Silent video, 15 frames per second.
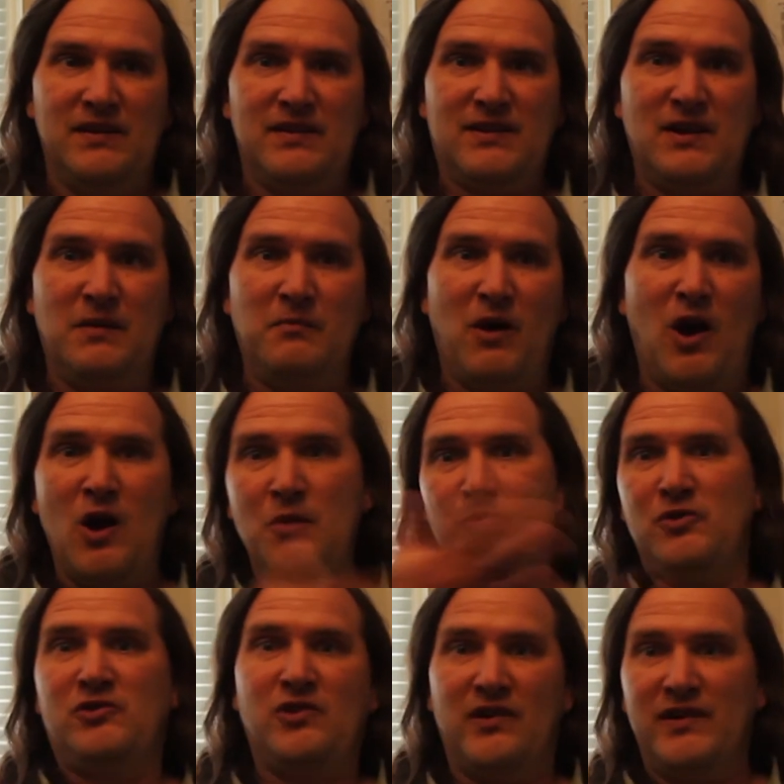some
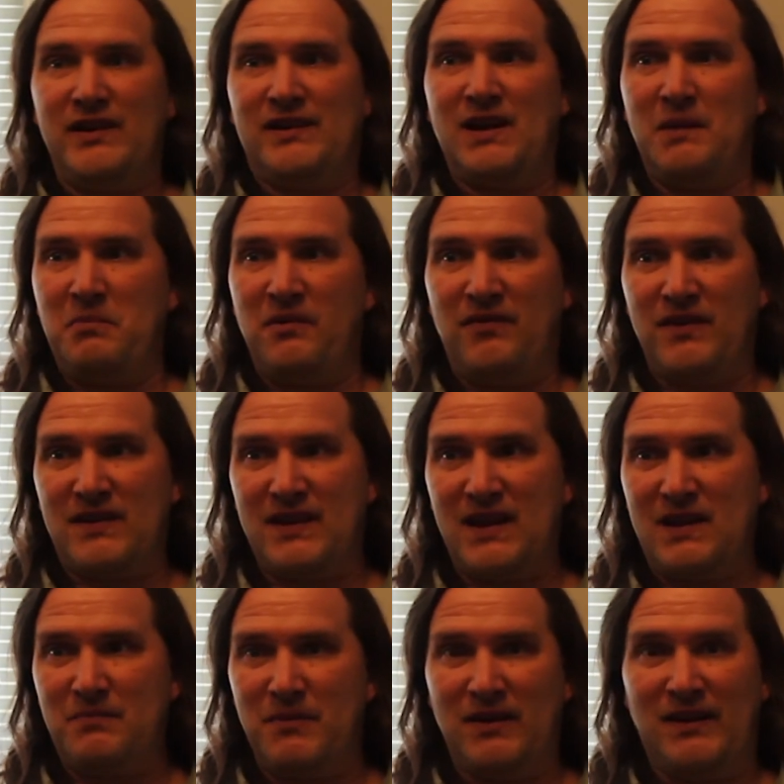arbitrary type of
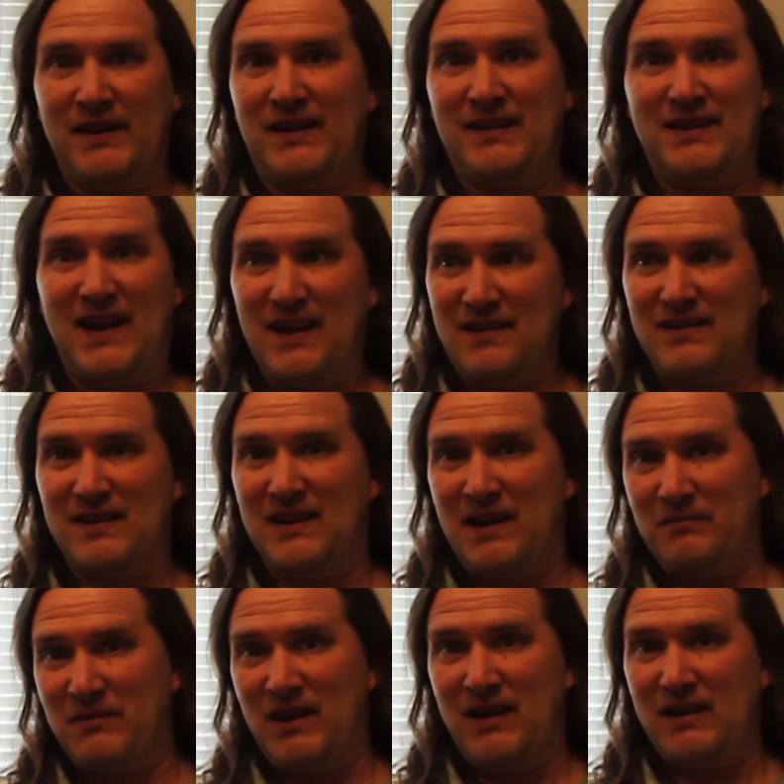assessment like a test that
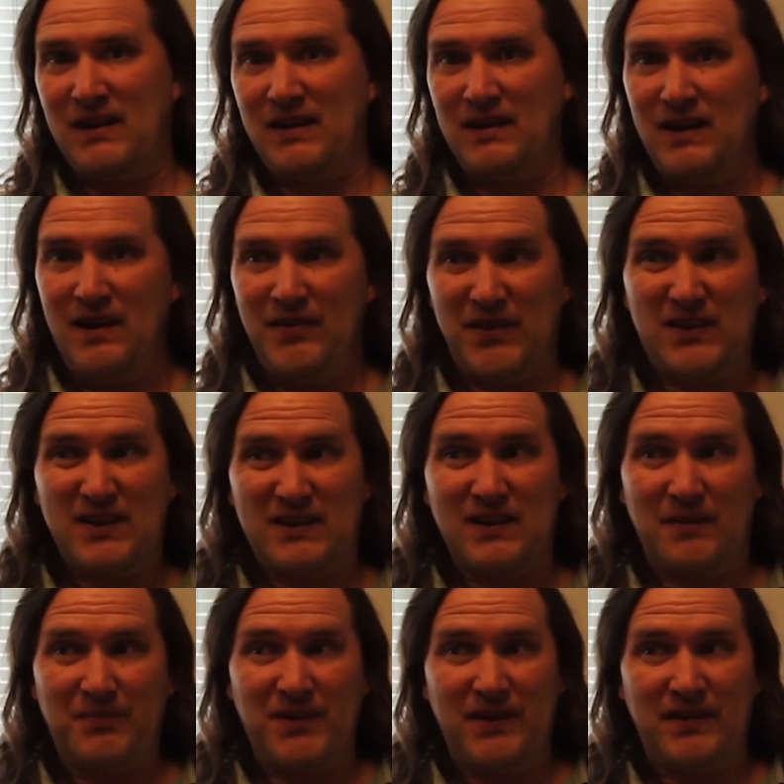I'm taking. This is
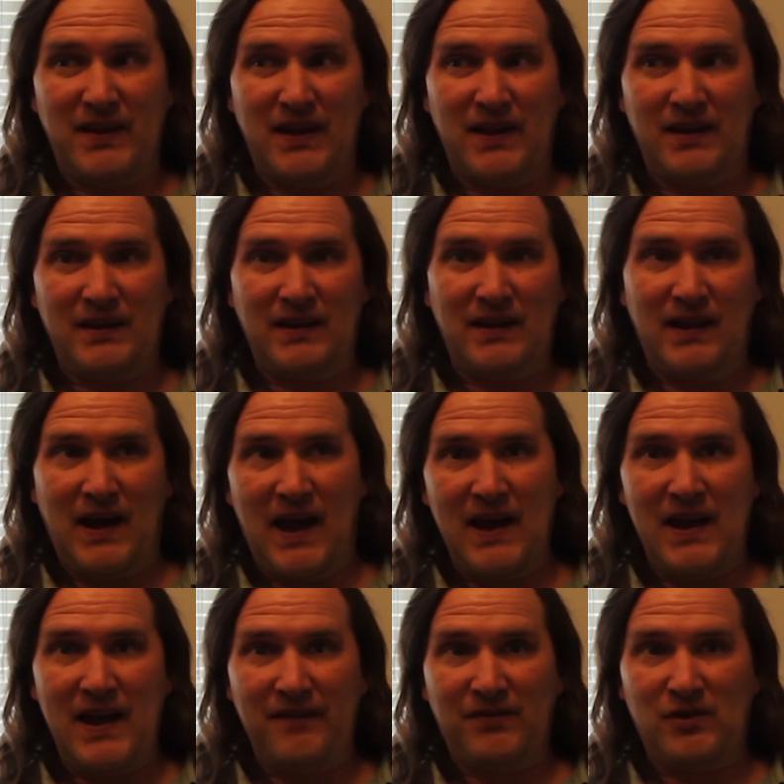something that
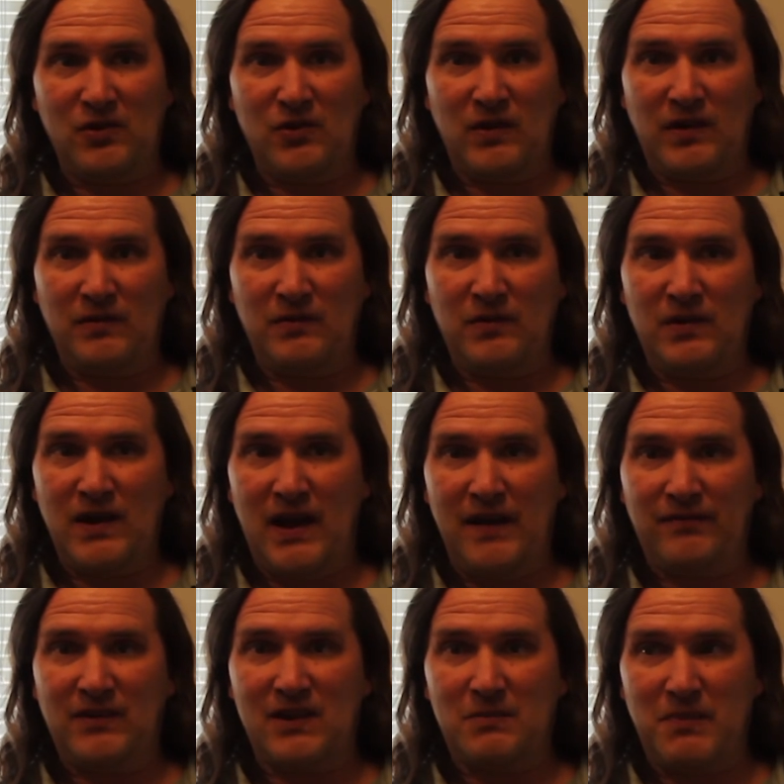I have to
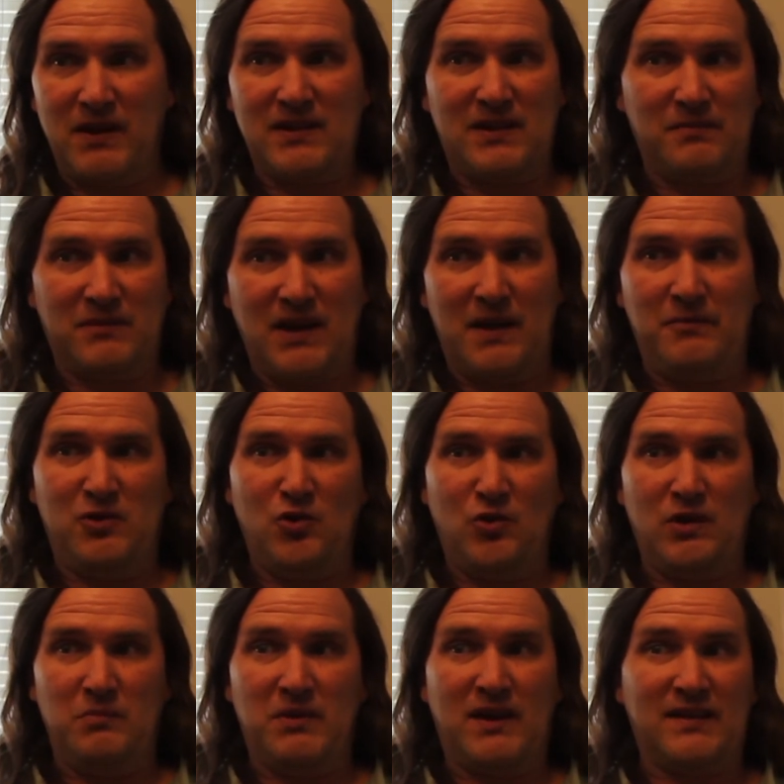spend some time
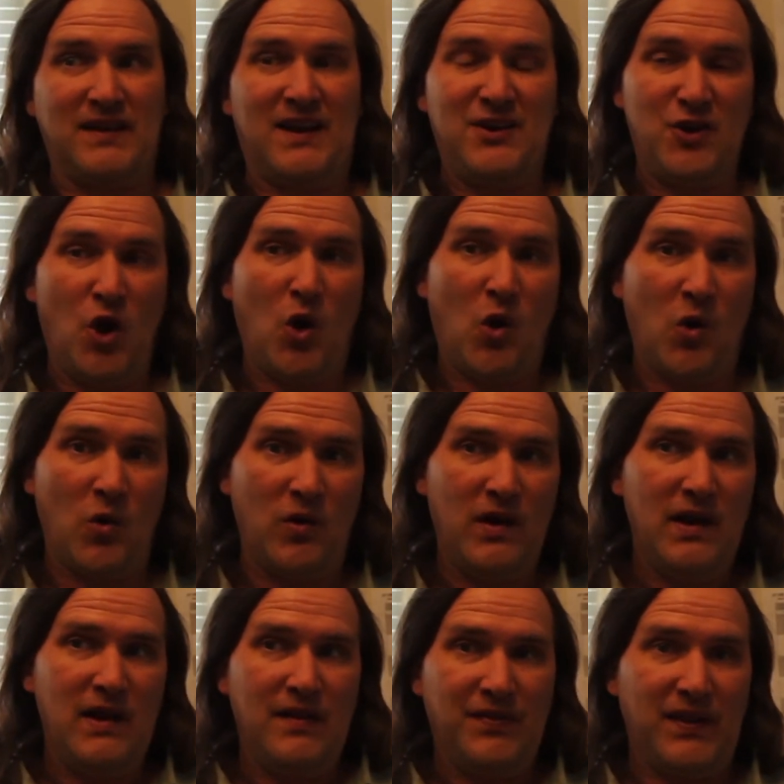doing because I
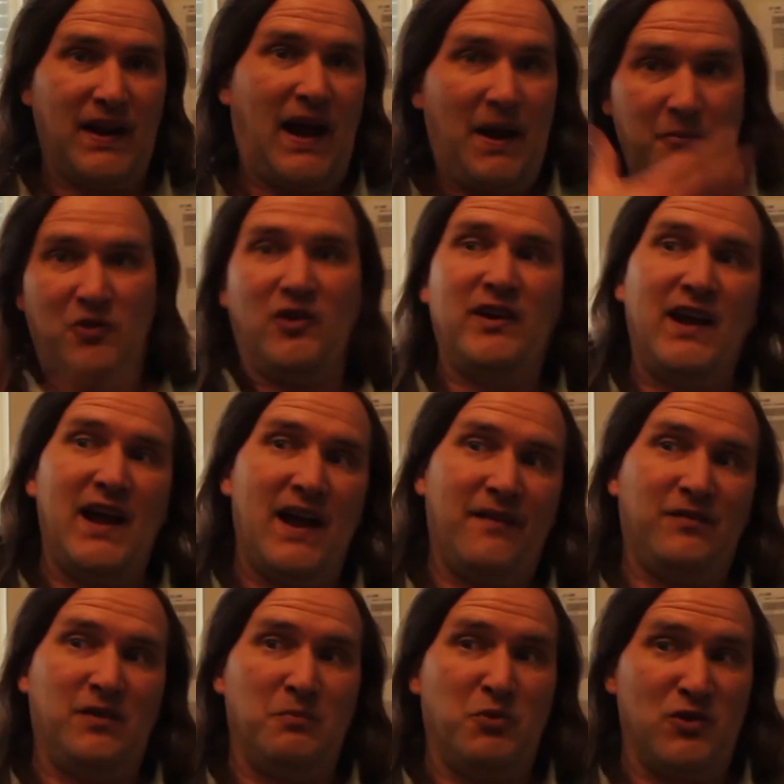know that I'm going to
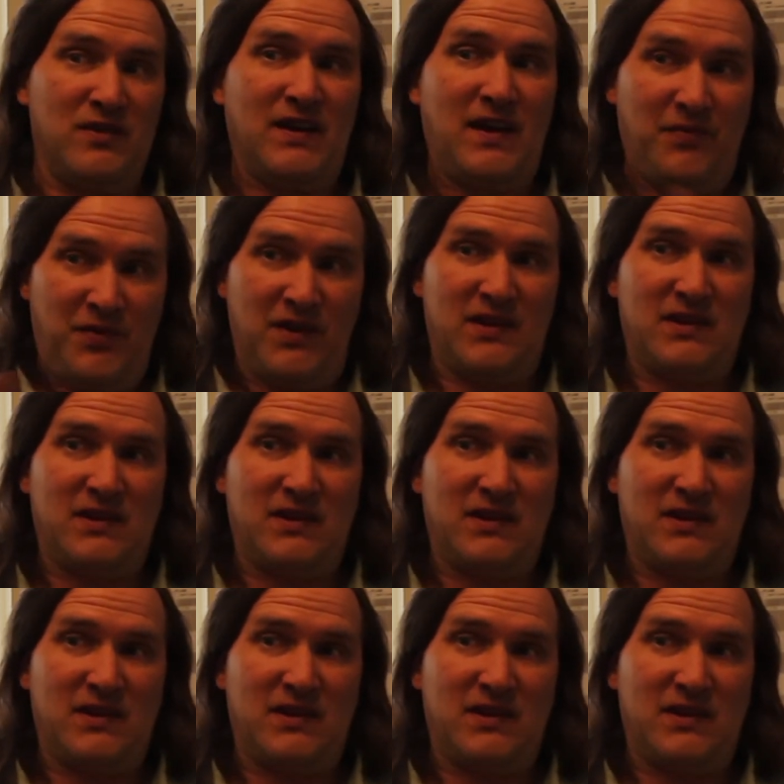have to present